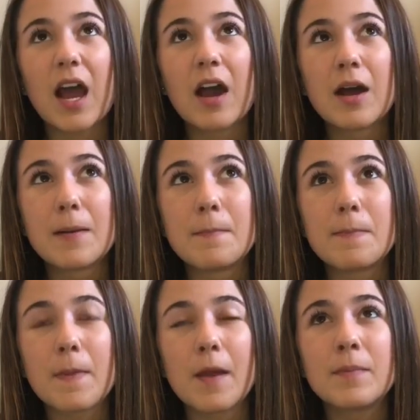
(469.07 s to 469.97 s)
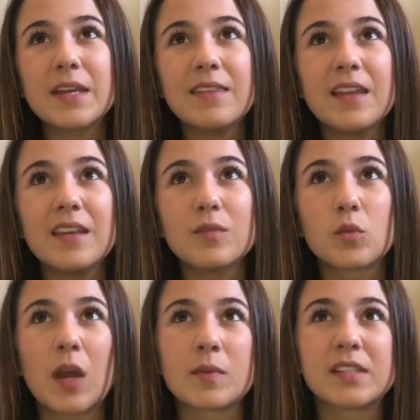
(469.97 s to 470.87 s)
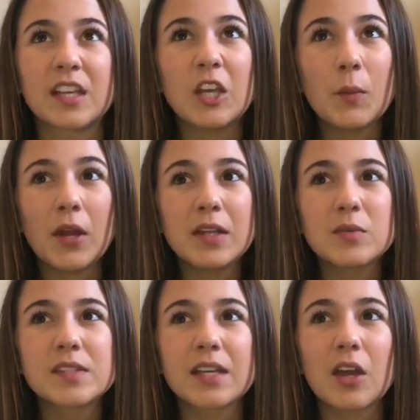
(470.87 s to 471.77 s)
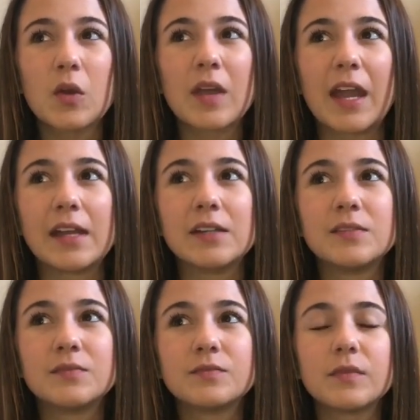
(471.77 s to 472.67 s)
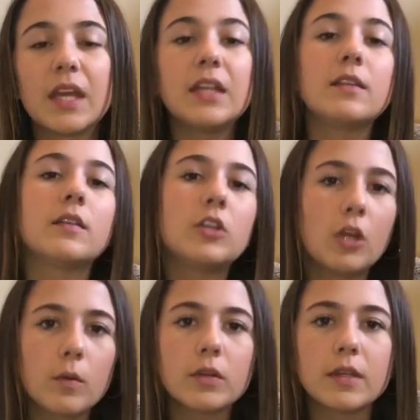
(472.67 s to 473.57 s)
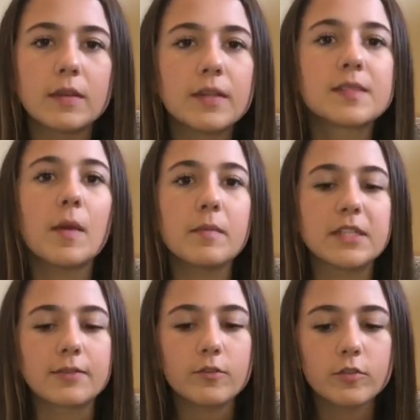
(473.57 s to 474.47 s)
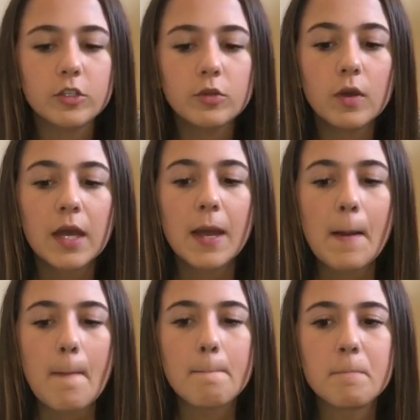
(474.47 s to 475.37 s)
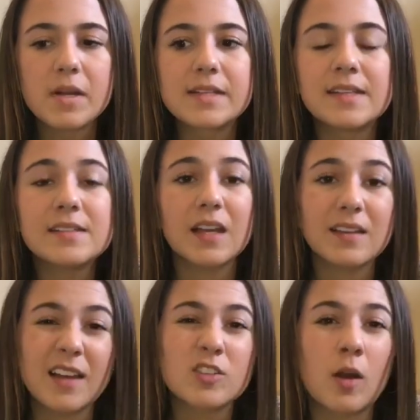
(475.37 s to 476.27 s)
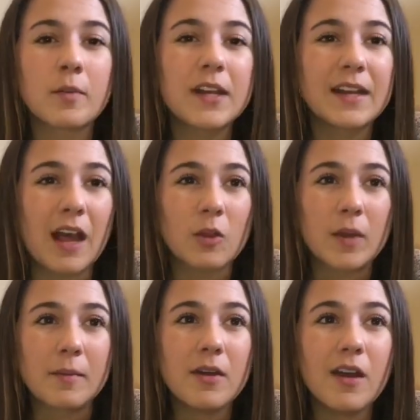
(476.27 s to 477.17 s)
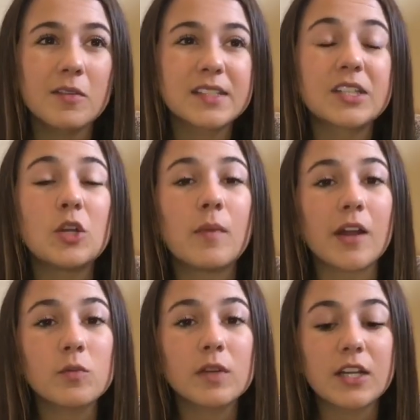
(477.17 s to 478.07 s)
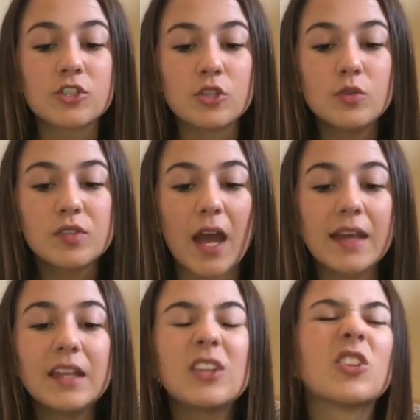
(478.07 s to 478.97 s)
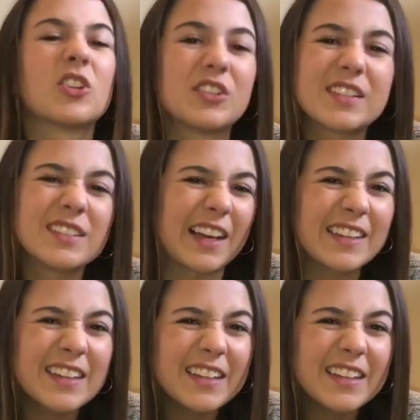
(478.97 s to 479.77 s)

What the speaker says: A big thing when I was thinking about it, it was like, okay, and you know, this might be different for you, but since I liked Auburn and Alabama, I was like, no matter what I choose, I can learn to like